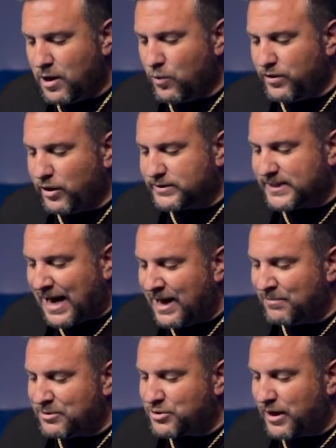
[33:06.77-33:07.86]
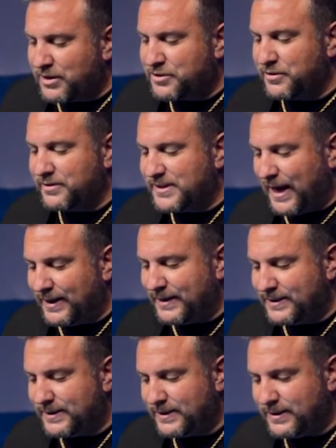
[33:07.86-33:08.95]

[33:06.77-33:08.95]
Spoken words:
with your time, treasure, and talent.